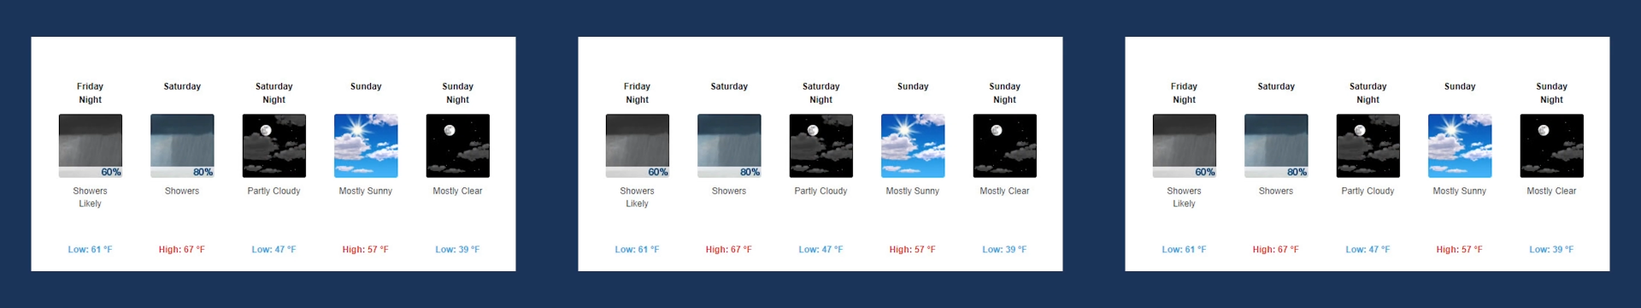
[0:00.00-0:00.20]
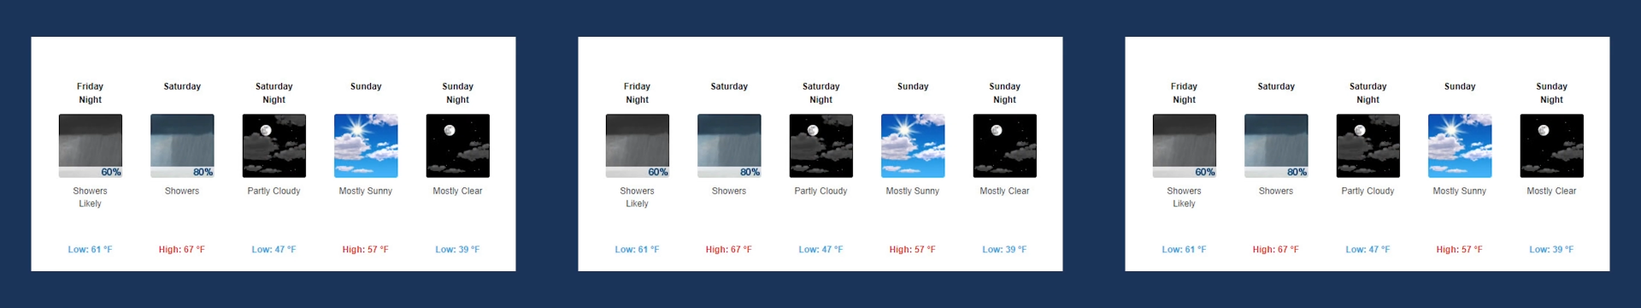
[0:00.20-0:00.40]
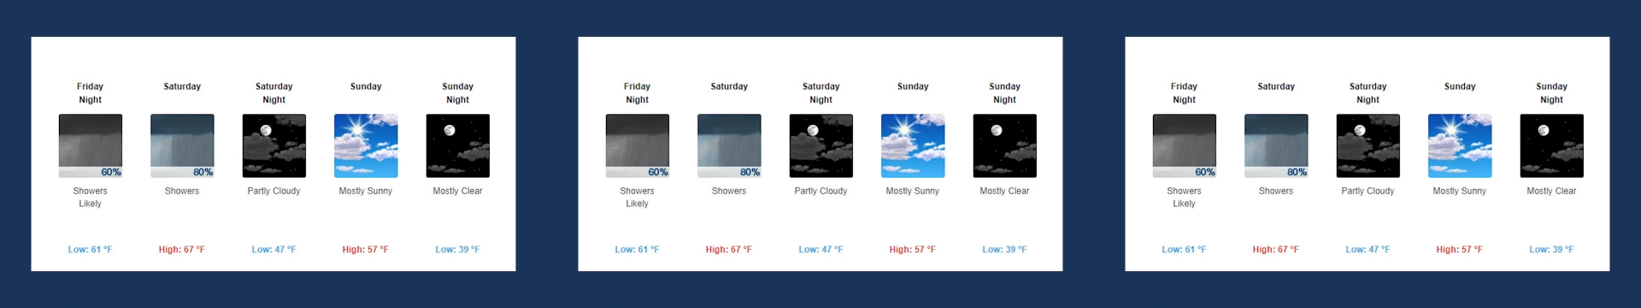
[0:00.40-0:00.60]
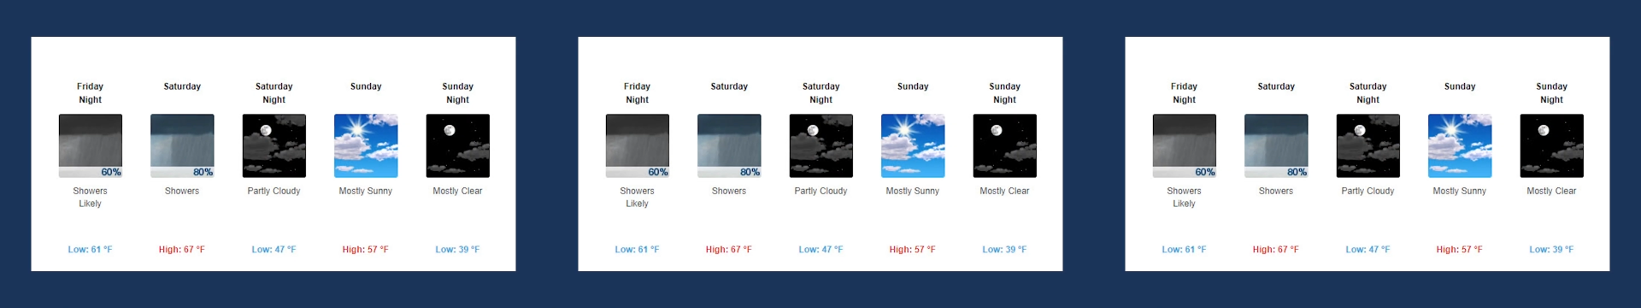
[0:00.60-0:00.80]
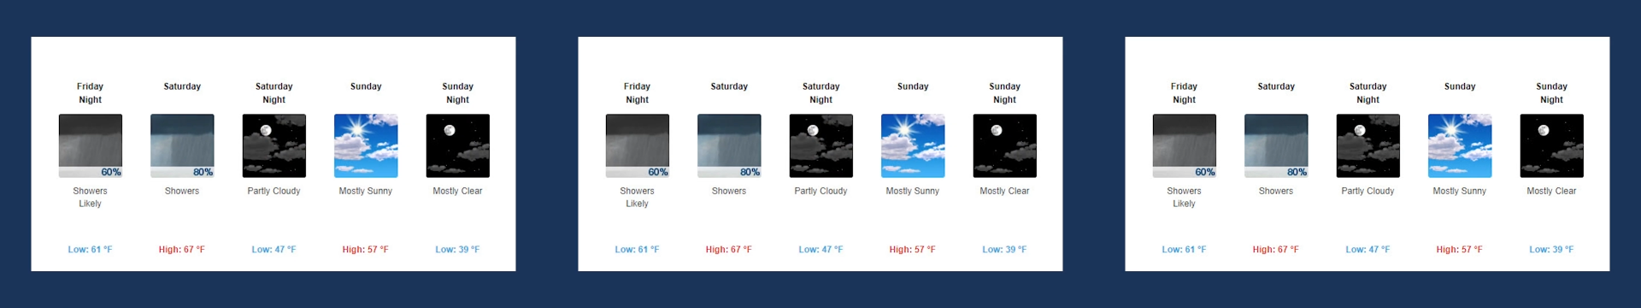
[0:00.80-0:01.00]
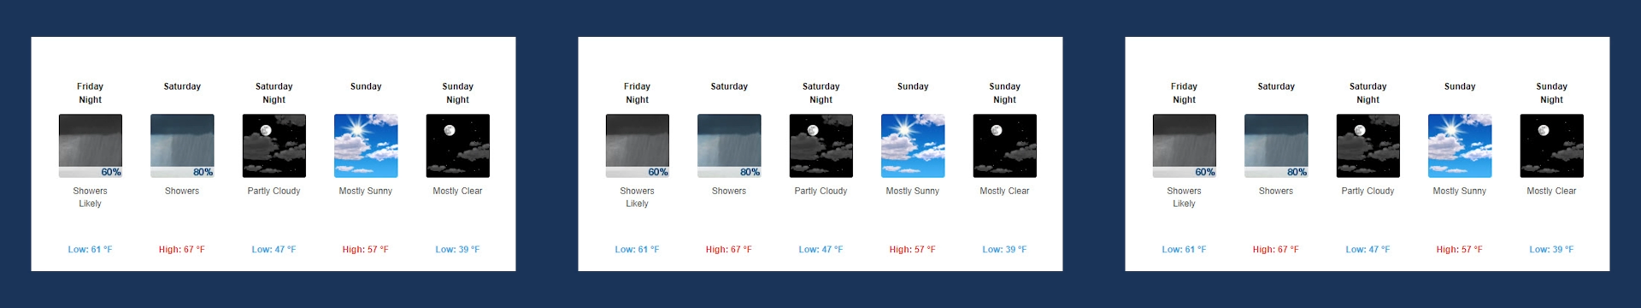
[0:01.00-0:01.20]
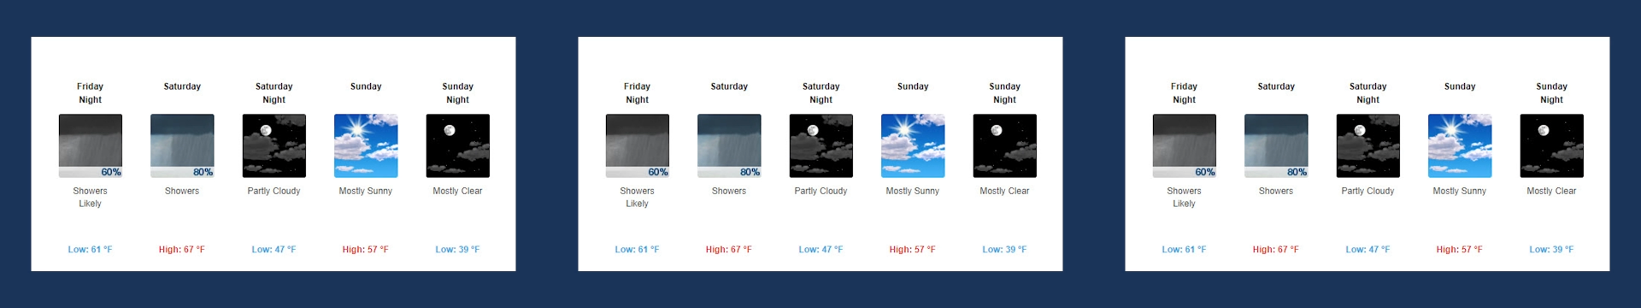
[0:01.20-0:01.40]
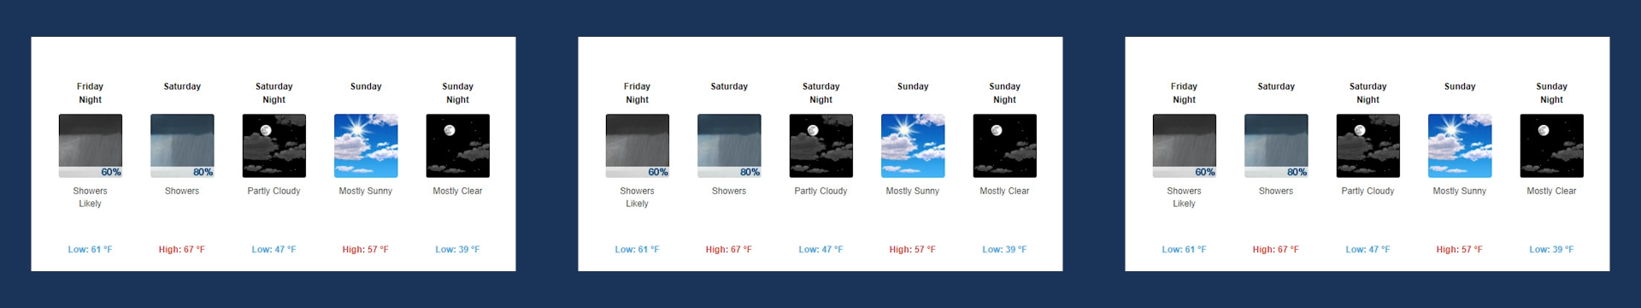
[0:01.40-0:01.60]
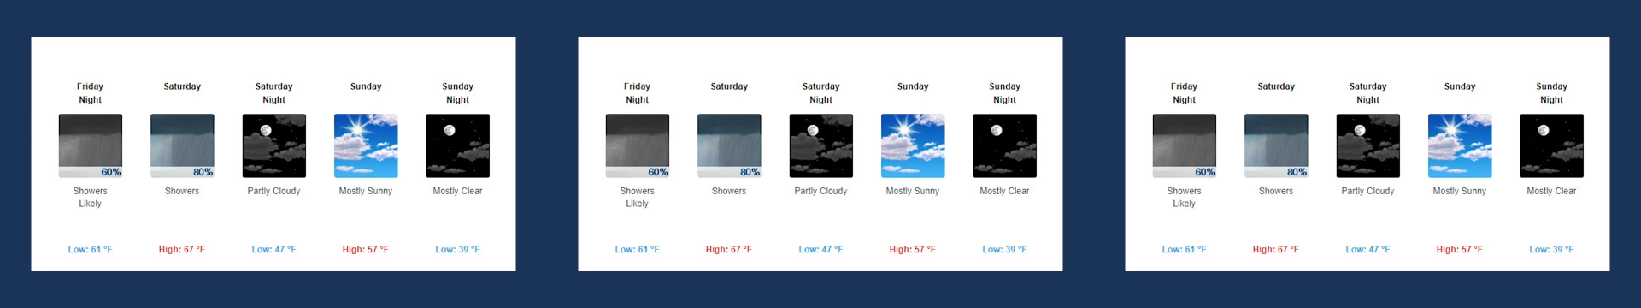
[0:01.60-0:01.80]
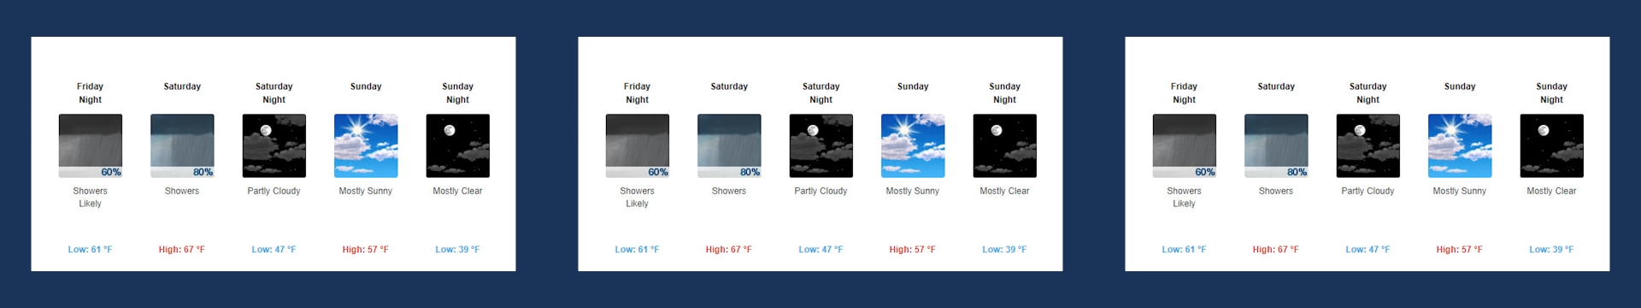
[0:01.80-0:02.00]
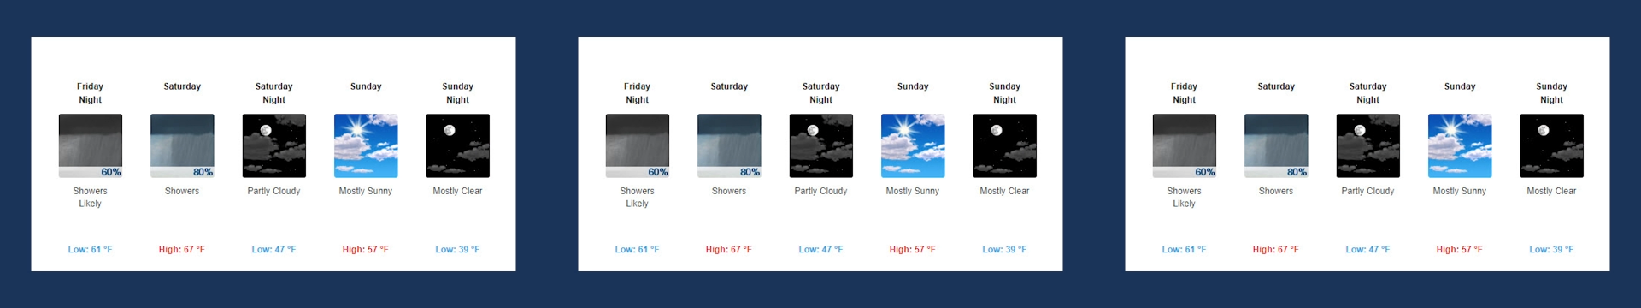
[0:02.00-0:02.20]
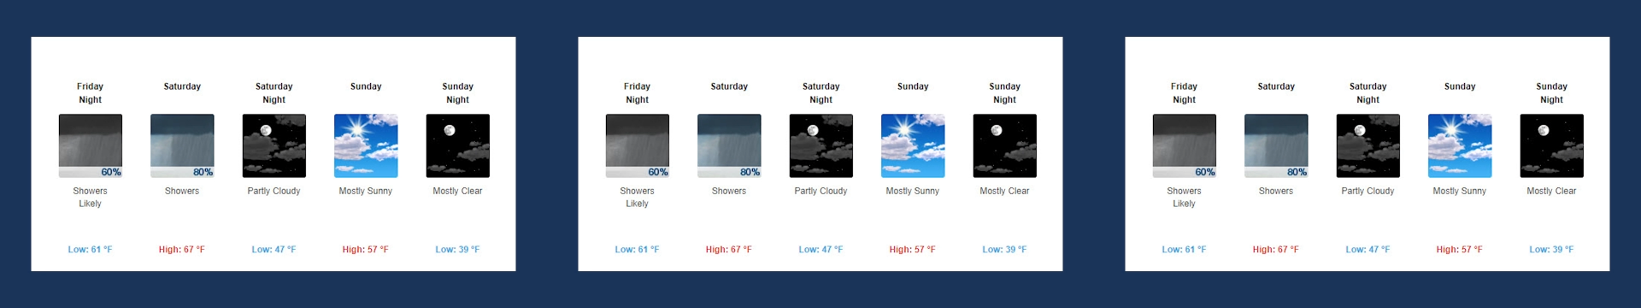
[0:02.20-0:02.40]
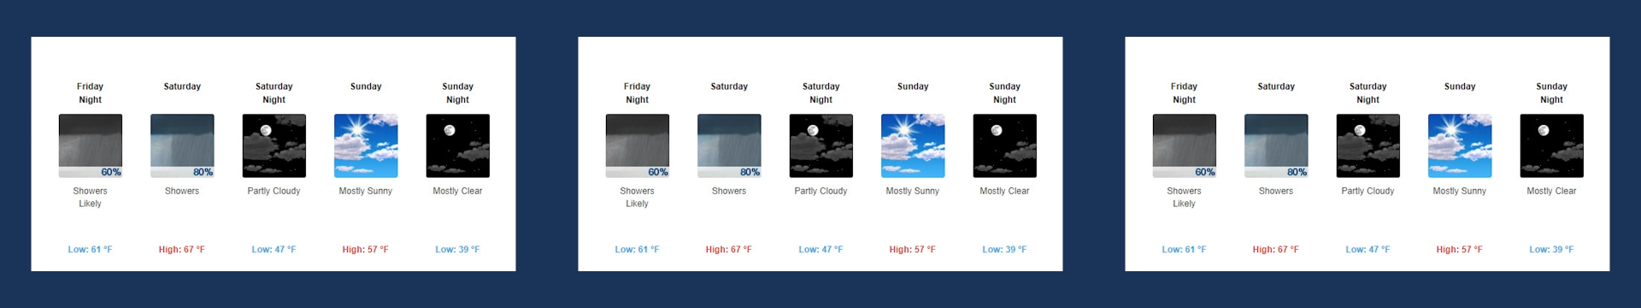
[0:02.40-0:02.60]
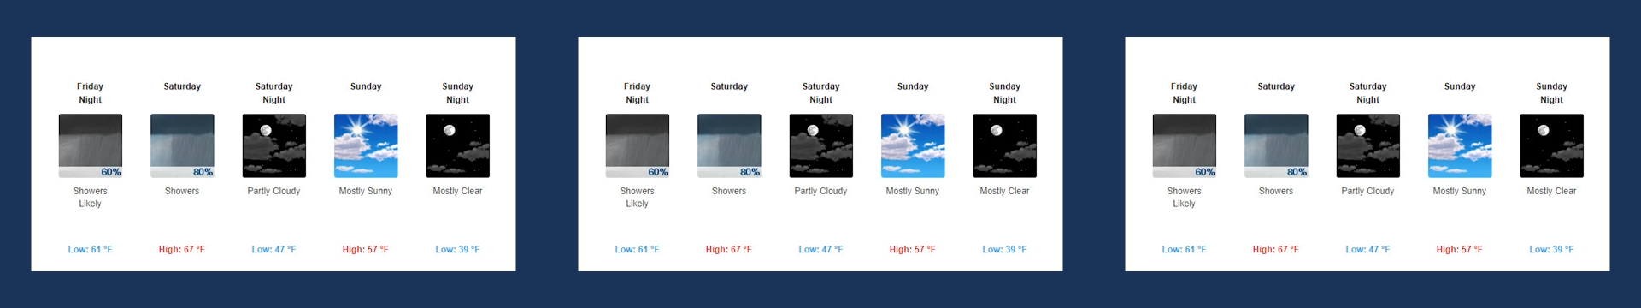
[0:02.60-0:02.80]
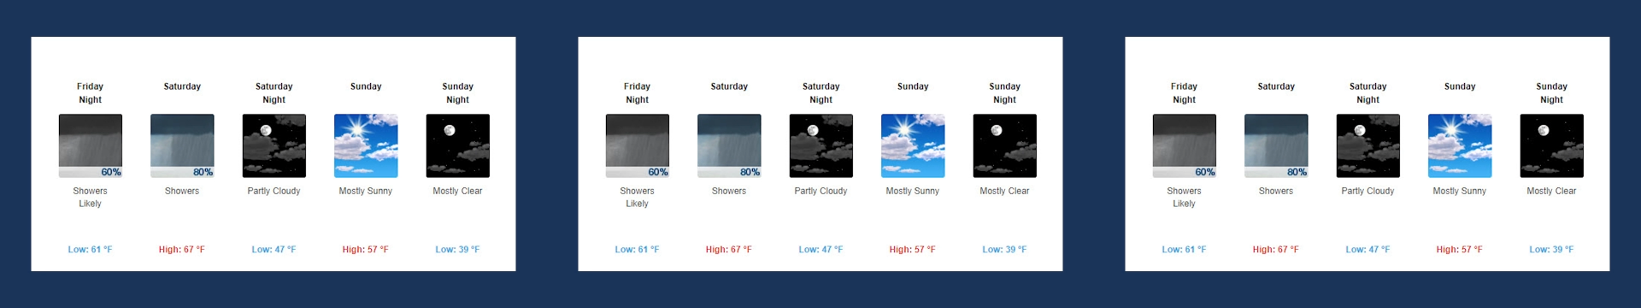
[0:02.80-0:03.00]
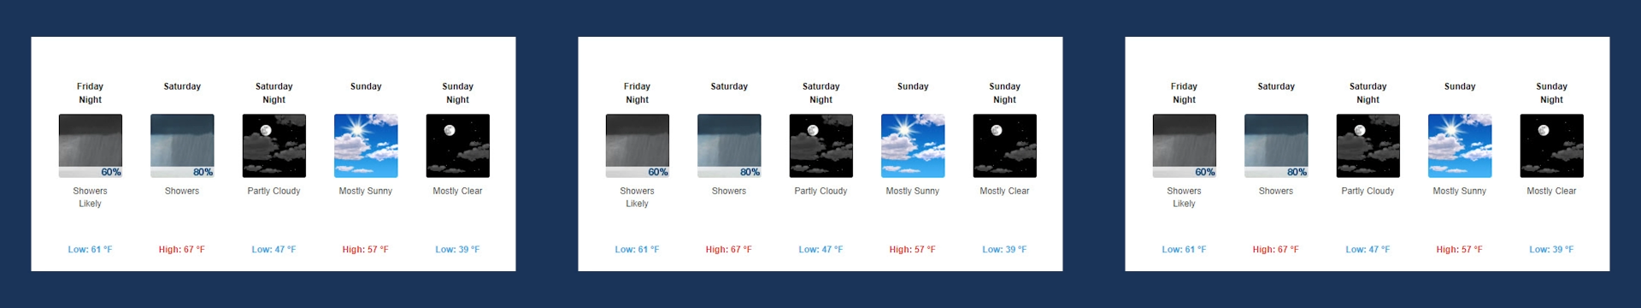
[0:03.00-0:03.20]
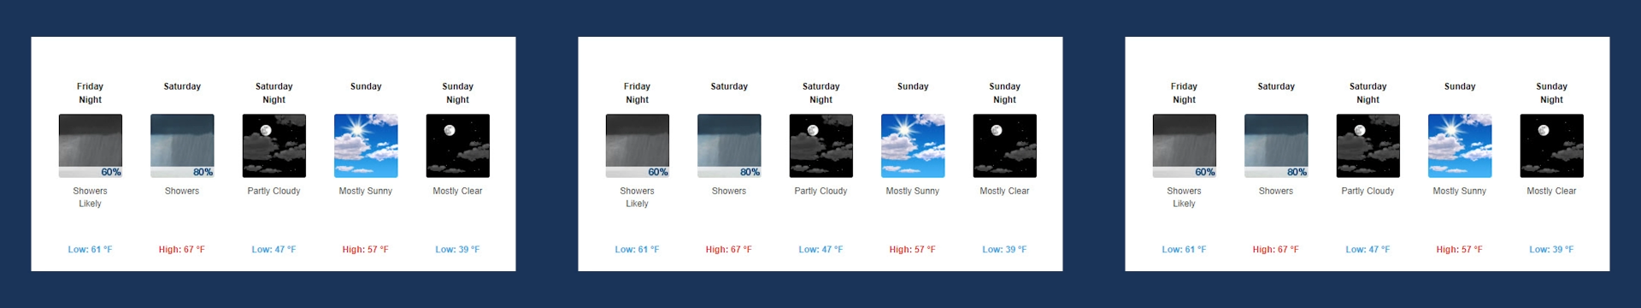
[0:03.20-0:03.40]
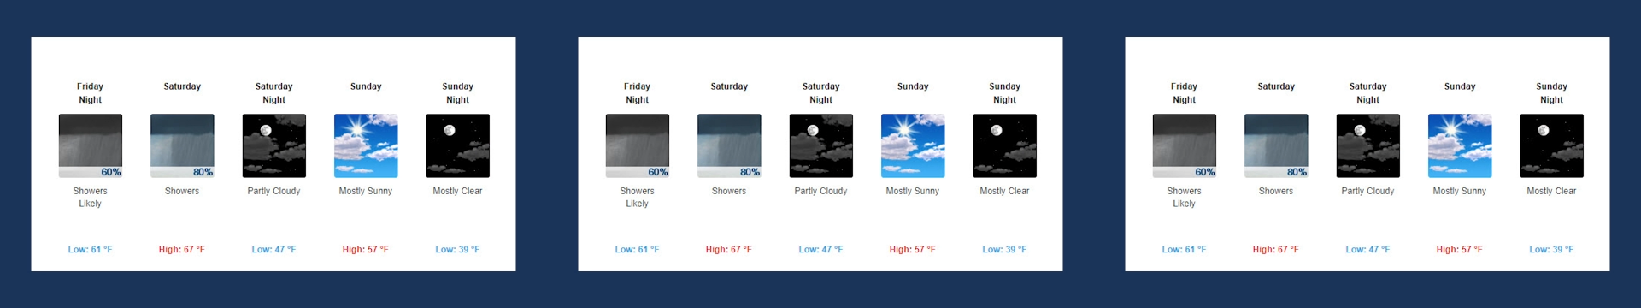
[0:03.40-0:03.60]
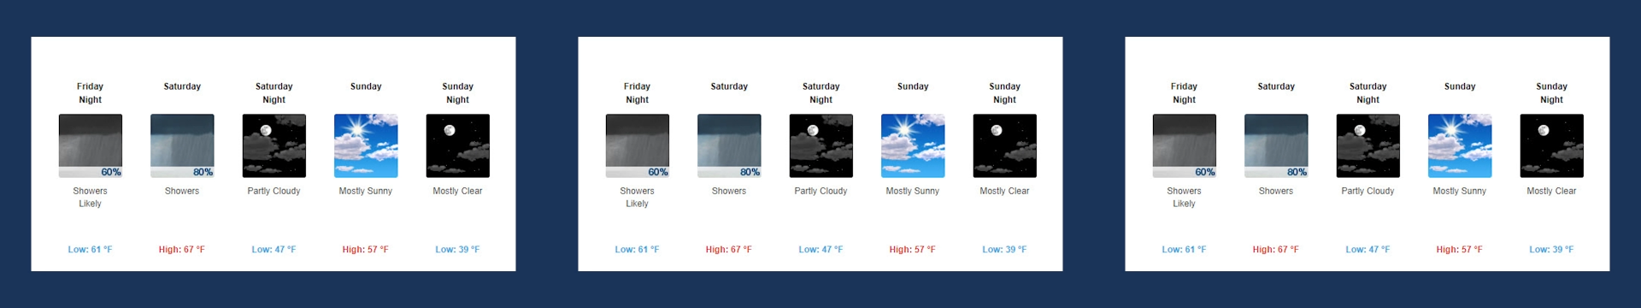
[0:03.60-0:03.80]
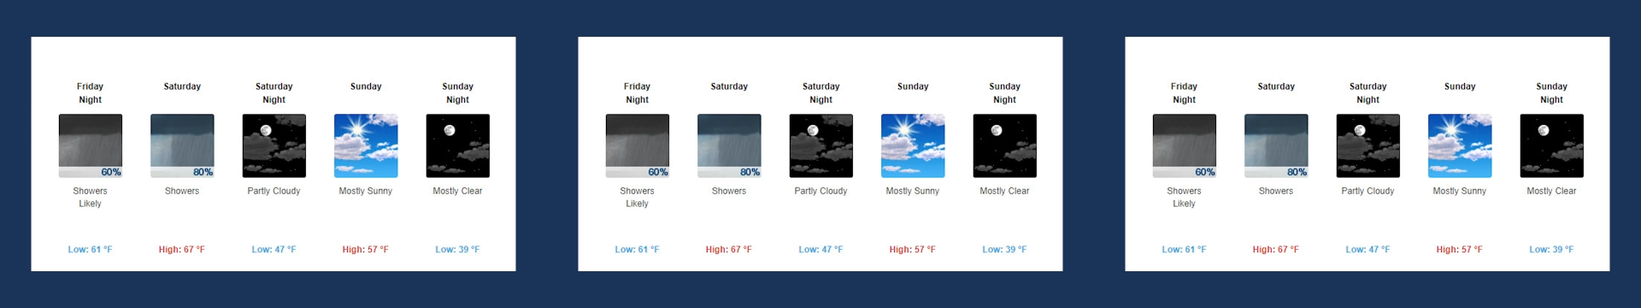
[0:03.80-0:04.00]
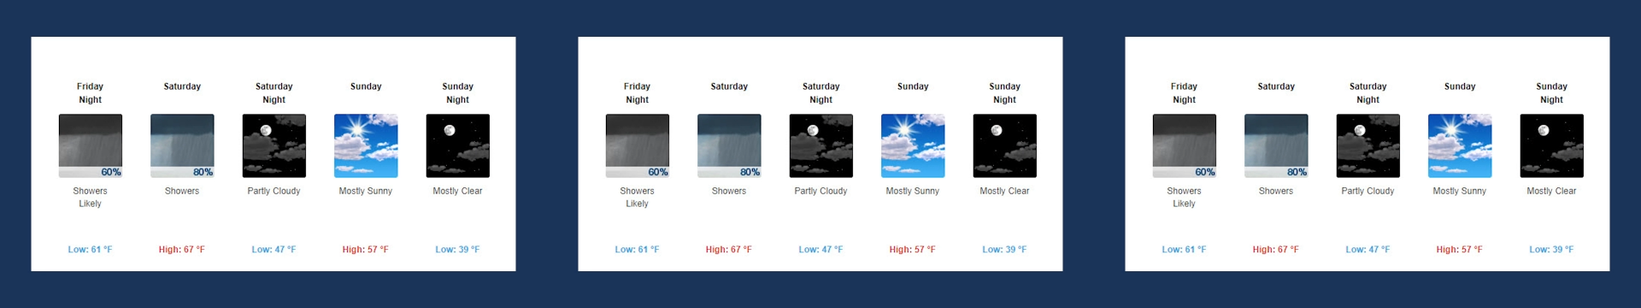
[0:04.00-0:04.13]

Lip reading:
Nobody's mouth can be seen.